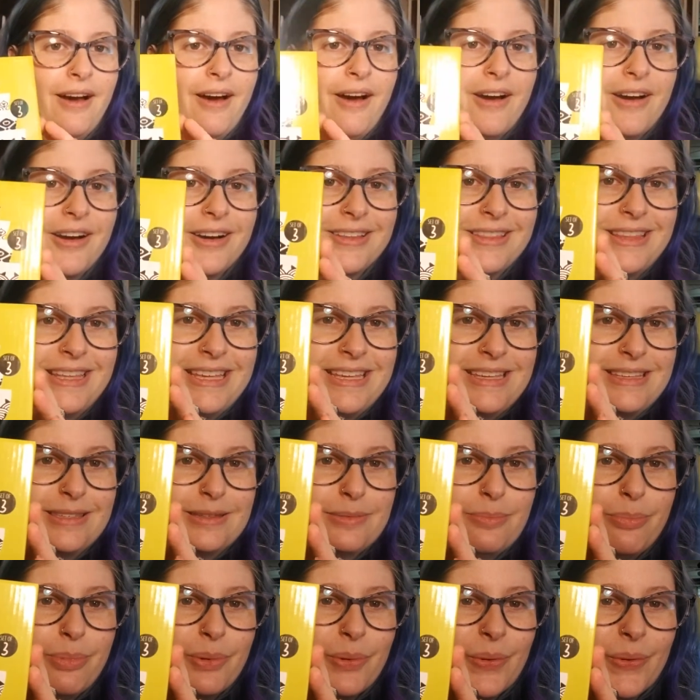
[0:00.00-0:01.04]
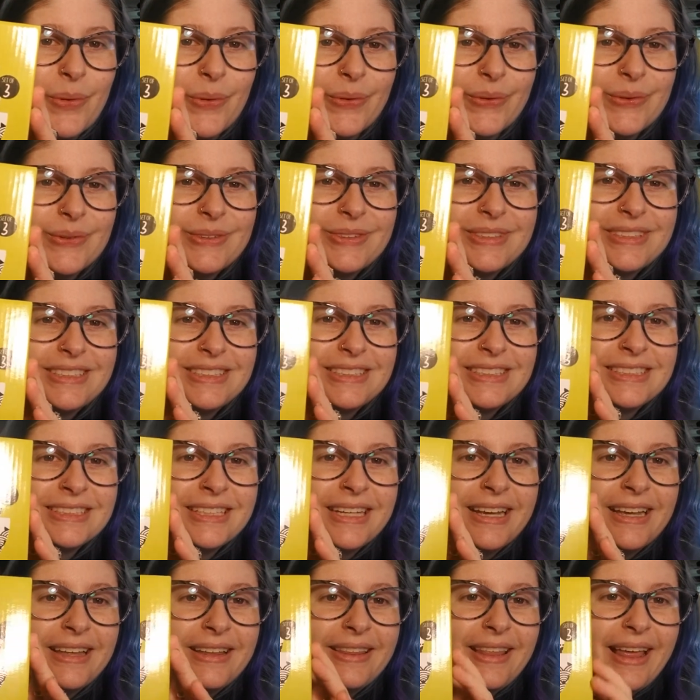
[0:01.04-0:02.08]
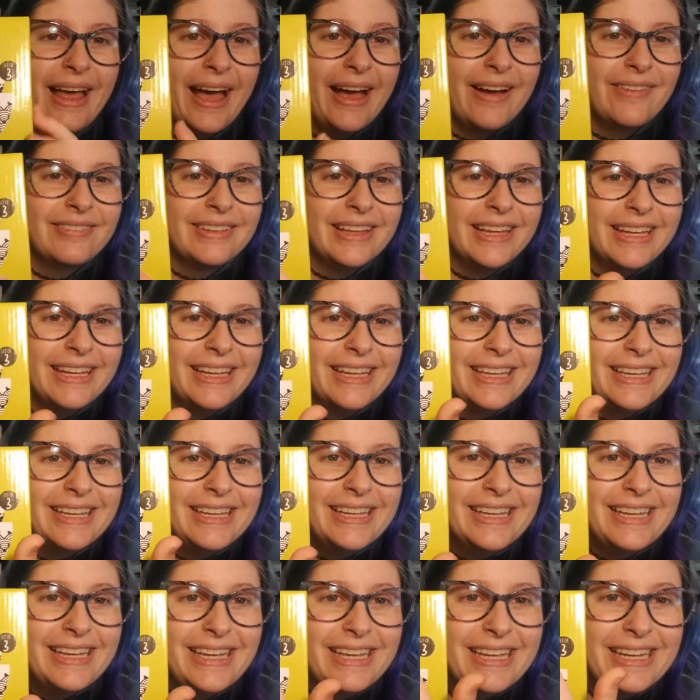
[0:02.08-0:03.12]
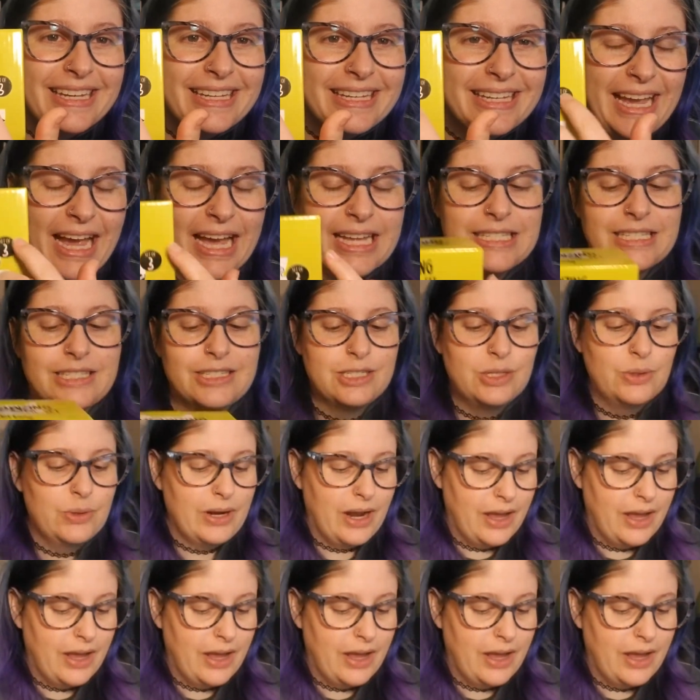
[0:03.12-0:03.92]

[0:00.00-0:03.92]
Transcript: are these bowls that have like hidden cats into it.